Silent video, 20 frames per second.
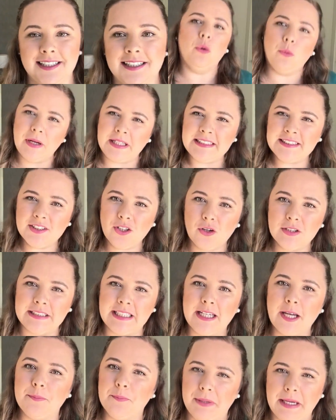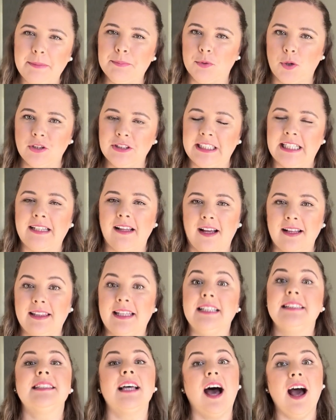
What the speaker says: When starting a big project like this,